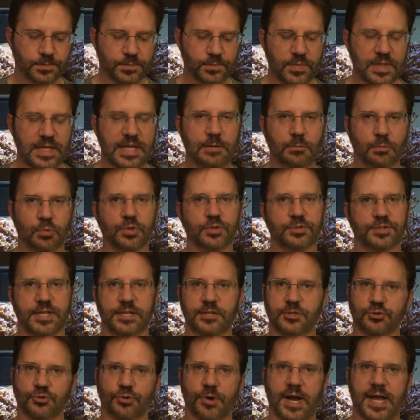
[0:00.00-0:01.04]
it will
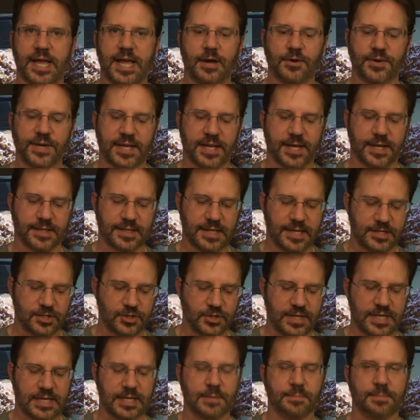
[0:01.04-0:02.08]
then dry out again and you
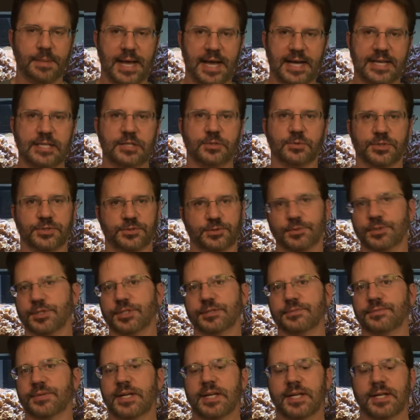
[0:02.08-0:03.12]
can get it back into its
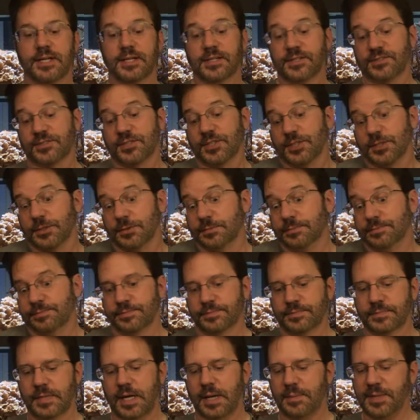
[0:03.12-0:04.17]
groove. So
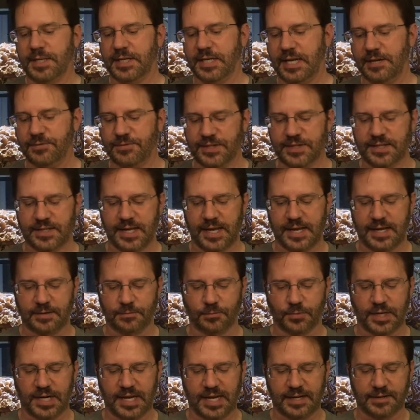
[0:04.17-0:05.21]
I mean, even then,
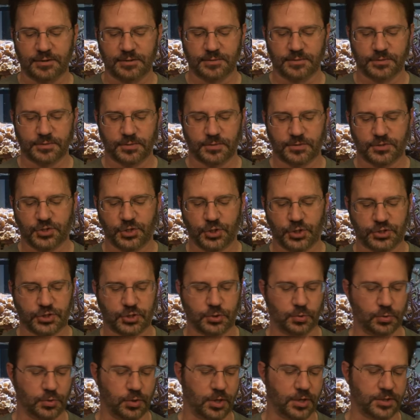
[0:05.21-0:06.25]
when I took
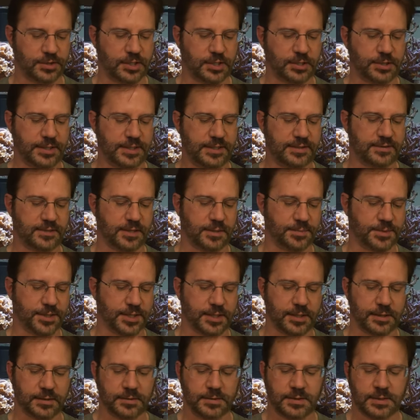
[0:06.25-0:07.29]
too long to clean
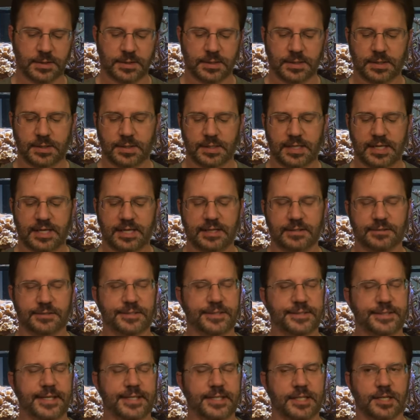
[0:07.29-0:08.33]
something, it
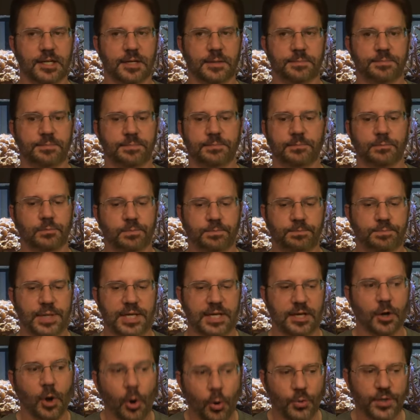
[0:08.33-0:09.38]
ended up
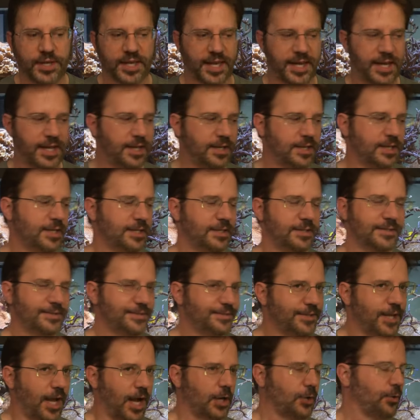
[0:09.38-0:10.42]
being okay,
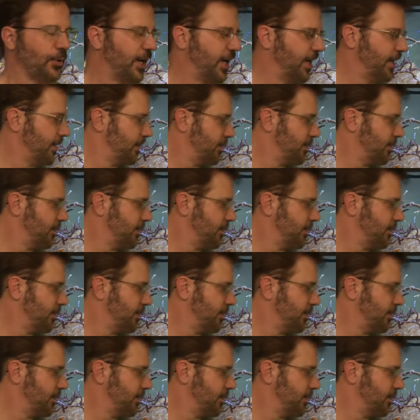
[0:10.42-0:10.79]
not great.